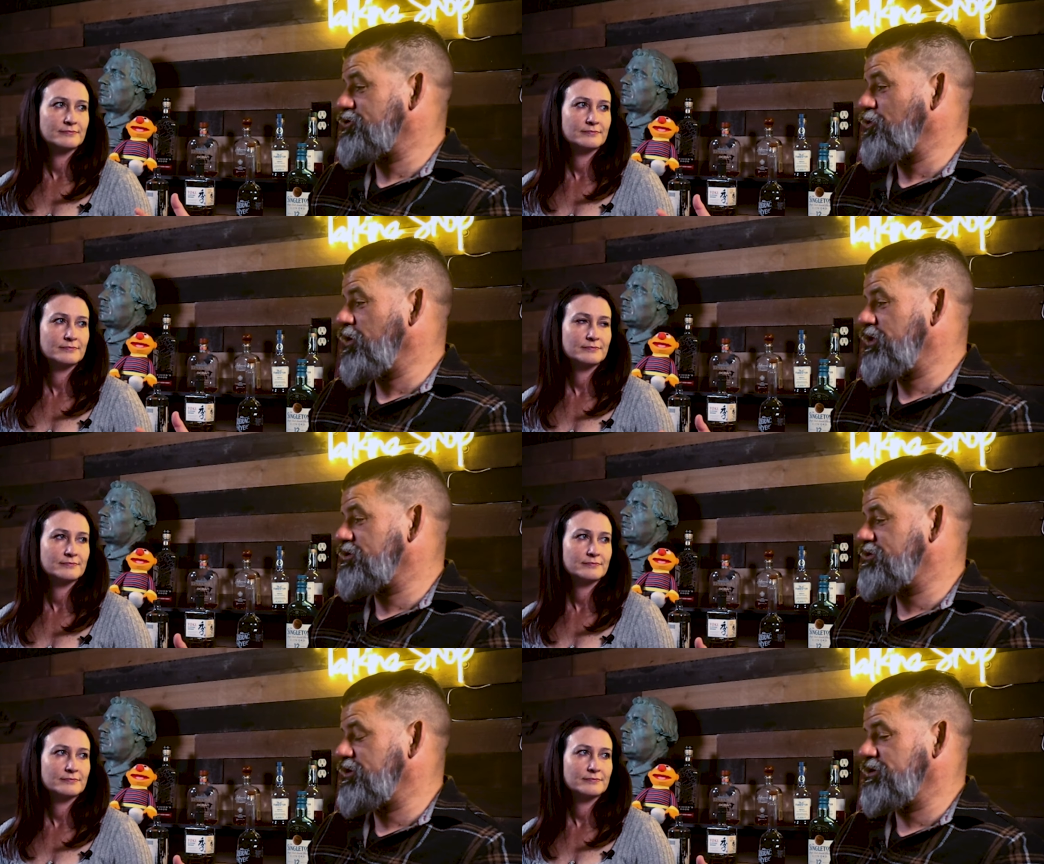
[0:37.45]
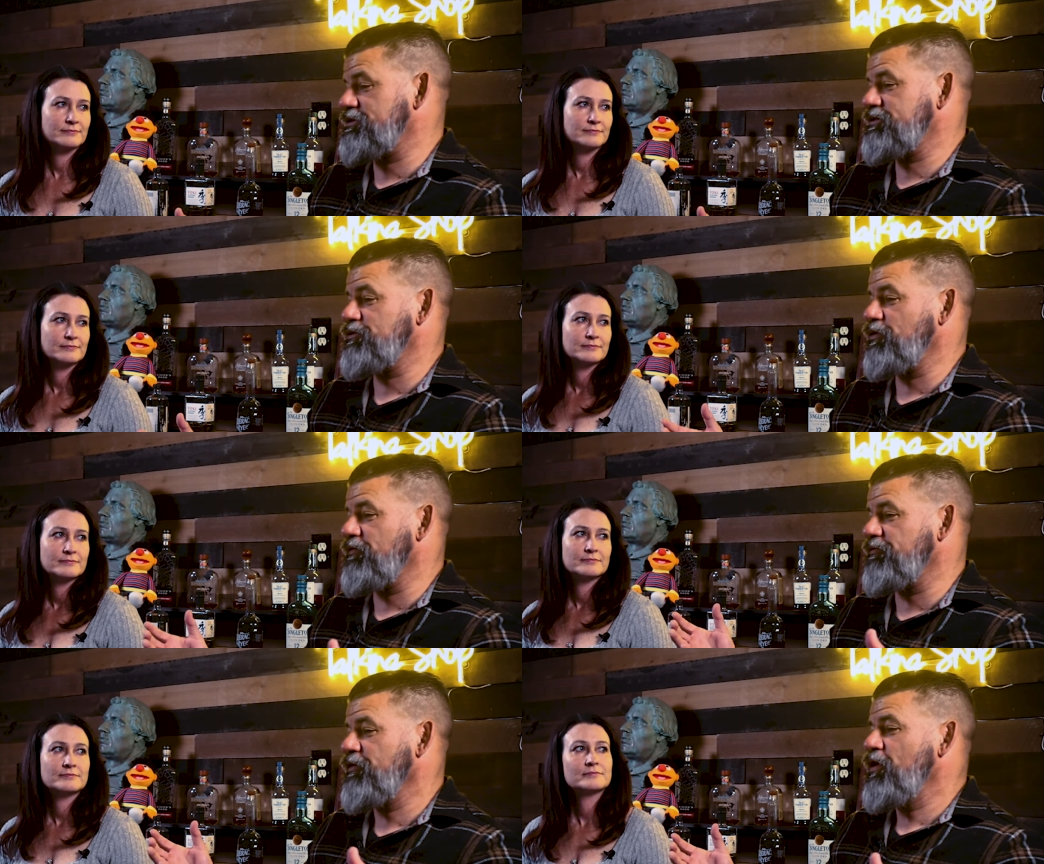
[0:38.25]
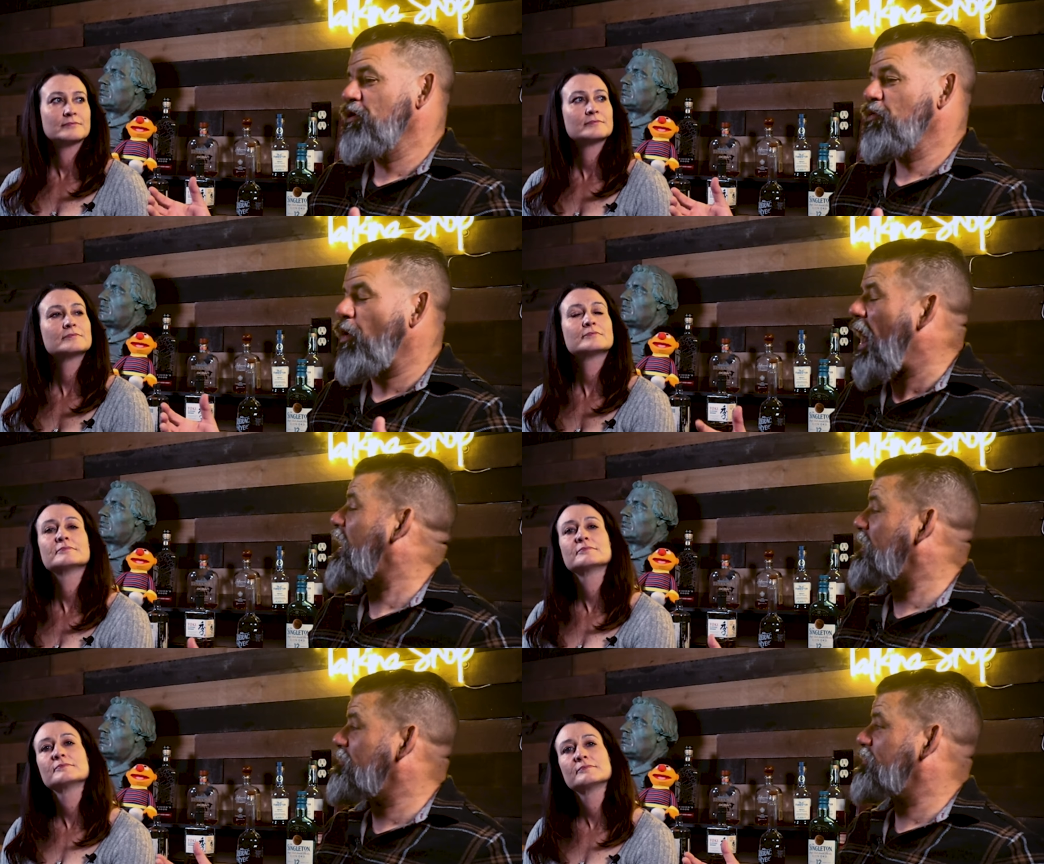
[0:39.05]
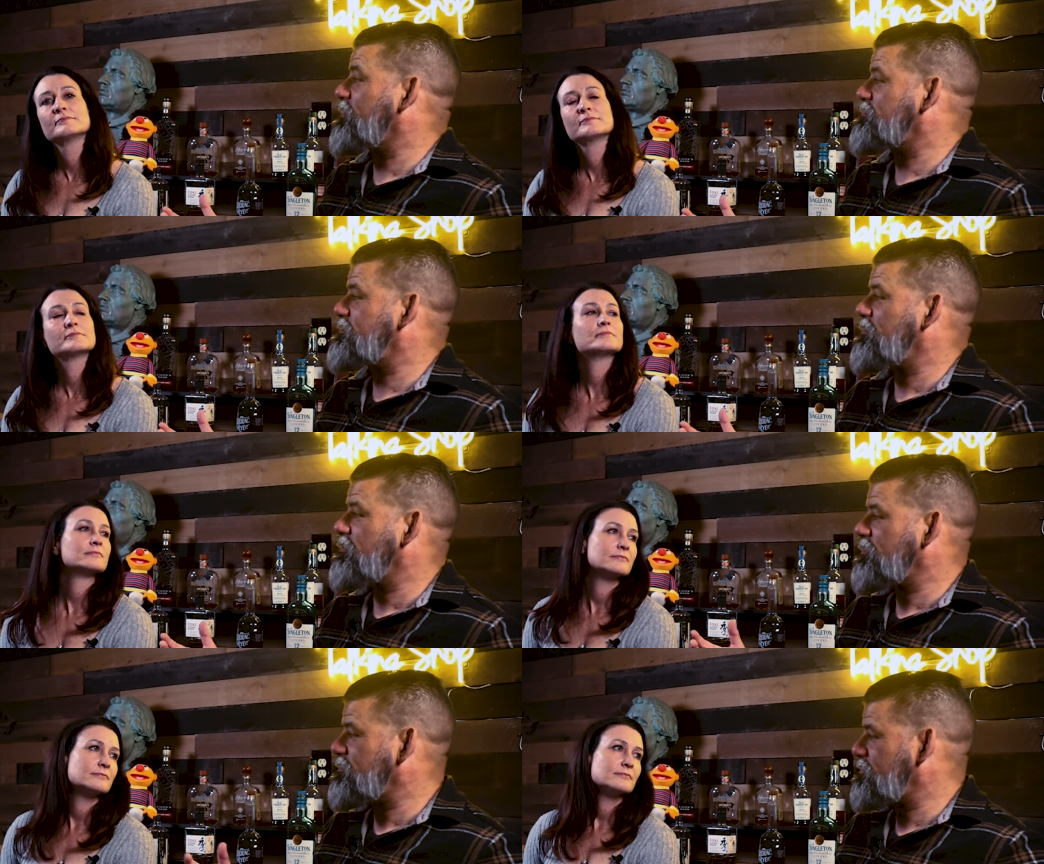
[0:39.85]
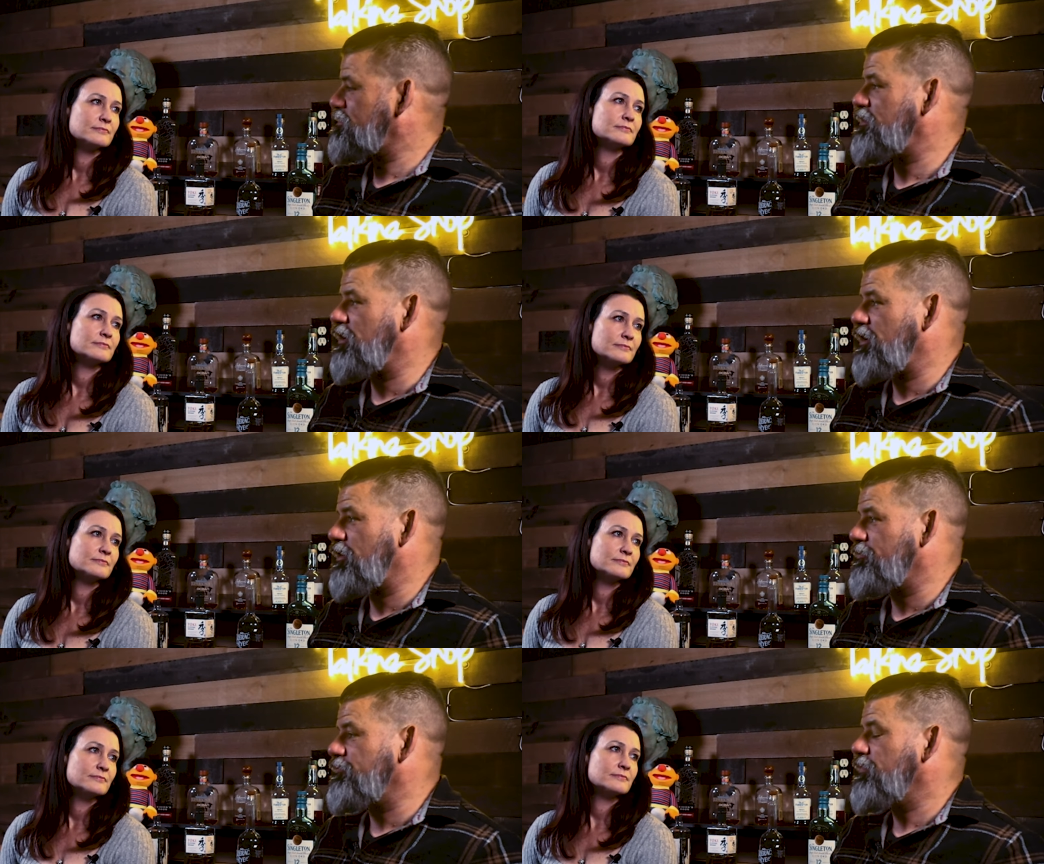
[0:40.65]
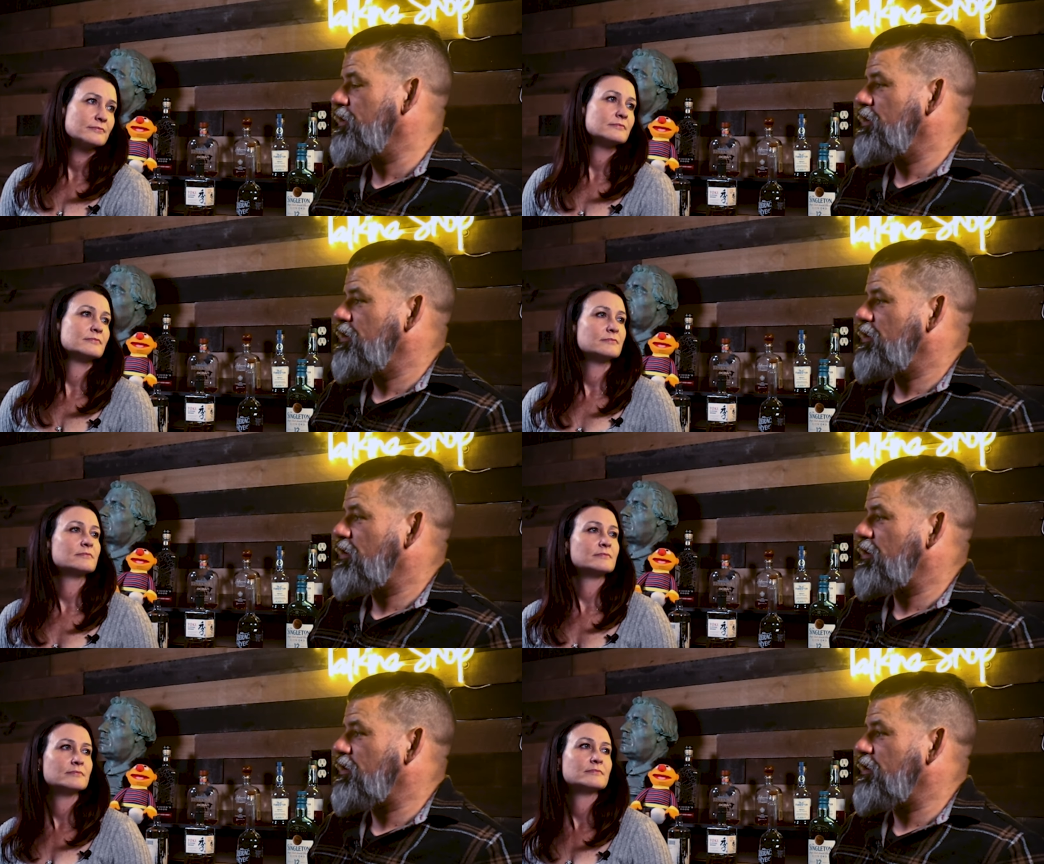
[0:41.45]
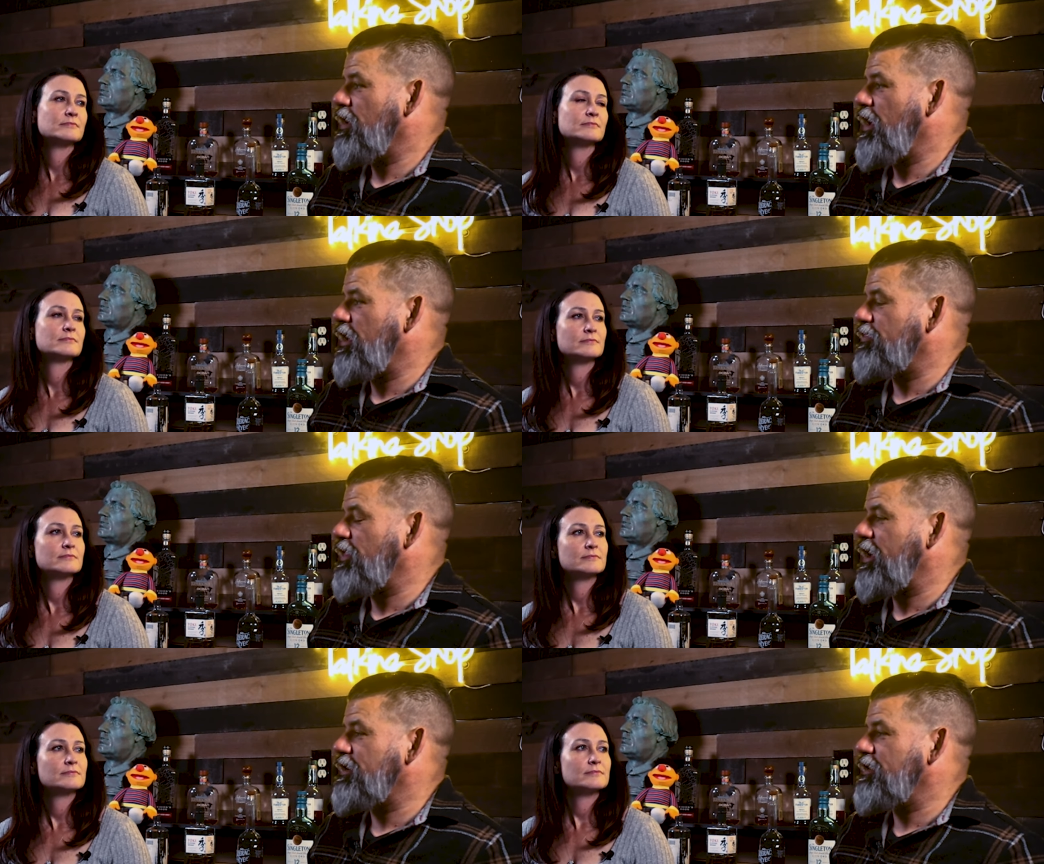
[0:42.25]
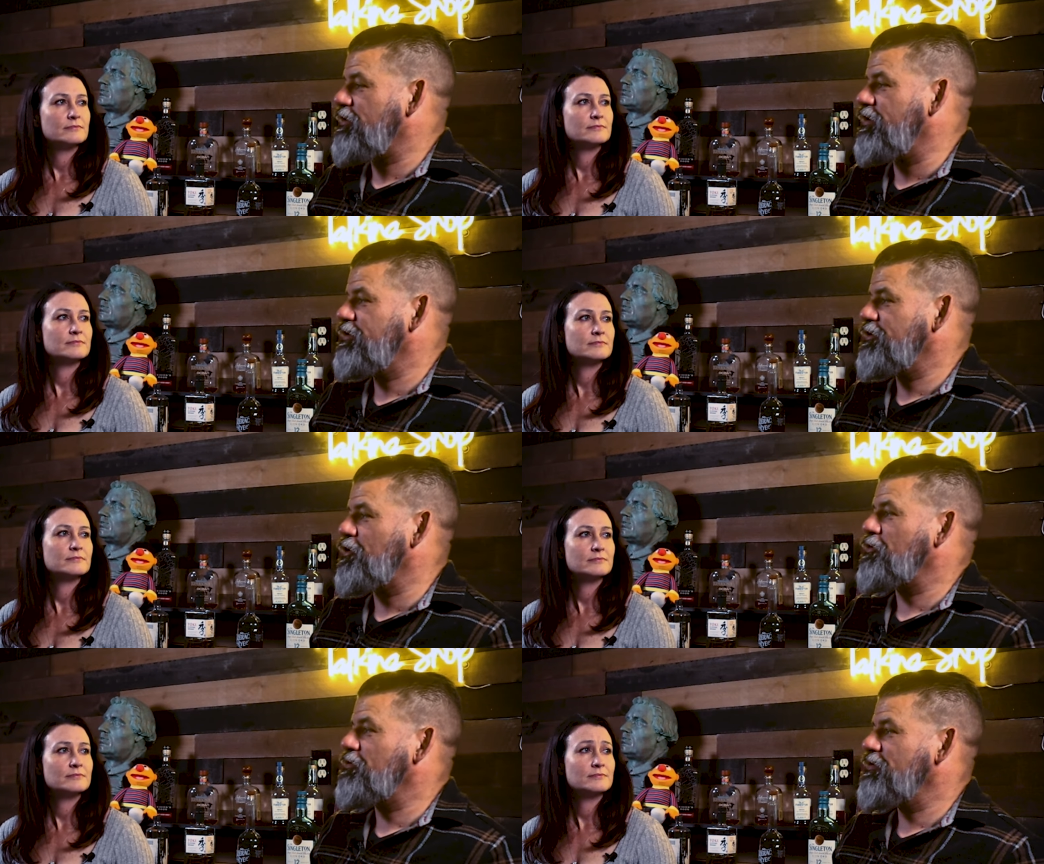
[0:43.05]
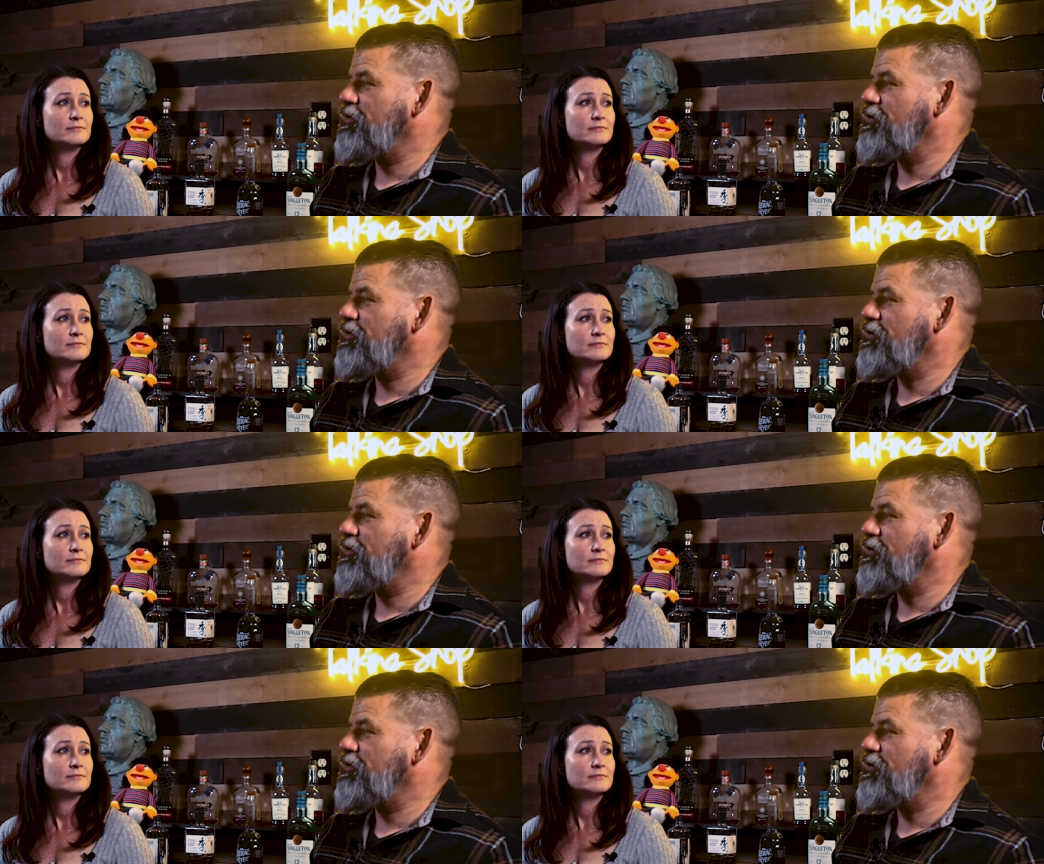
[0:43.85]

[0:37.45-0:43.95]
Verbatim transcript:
Speaker 1: So it's sort of why even consider this, and that, if, you know,